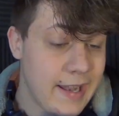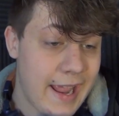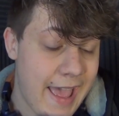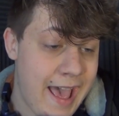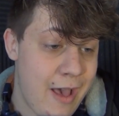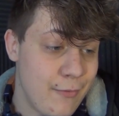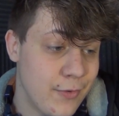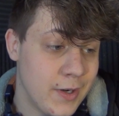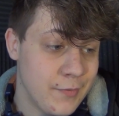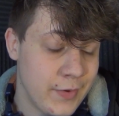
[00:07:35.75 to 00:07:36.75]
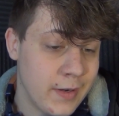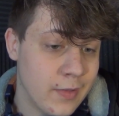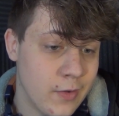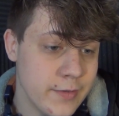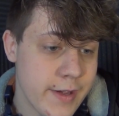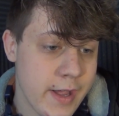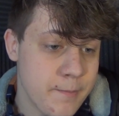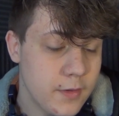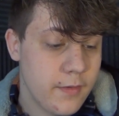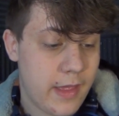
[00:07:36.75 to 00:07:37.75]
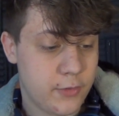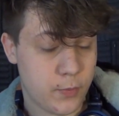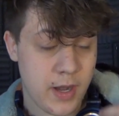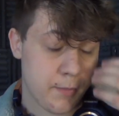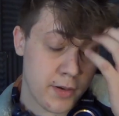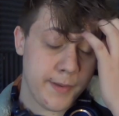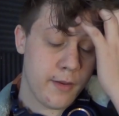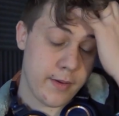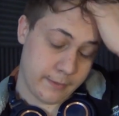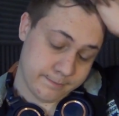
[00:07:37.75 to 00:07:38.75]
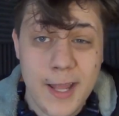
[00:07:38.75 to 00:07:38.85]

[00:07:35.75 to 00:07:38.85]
And I have for a very long time. So that's what I'm going to be doing.